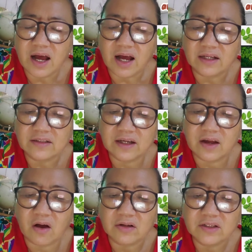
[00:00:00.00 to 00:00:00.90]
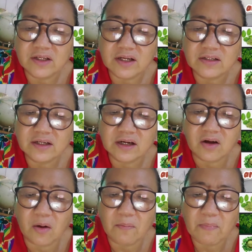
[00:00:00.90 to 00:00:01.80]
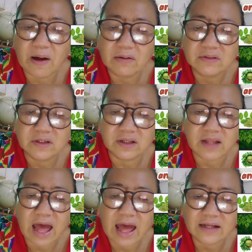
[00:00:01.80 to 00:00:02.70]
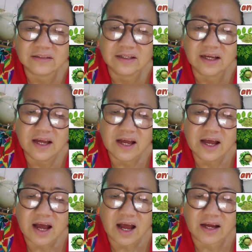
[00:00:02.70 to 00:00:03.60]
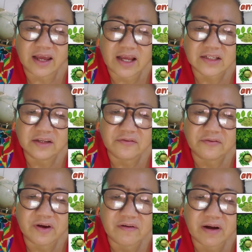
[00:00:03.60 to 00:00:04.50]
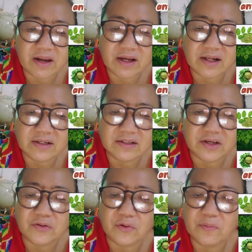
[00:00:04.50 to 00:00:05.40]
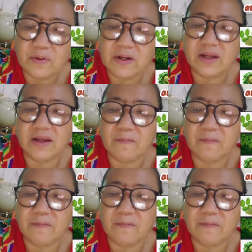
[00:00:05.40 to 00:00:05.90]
Antioxidants are compounds that act against free radicals in your body.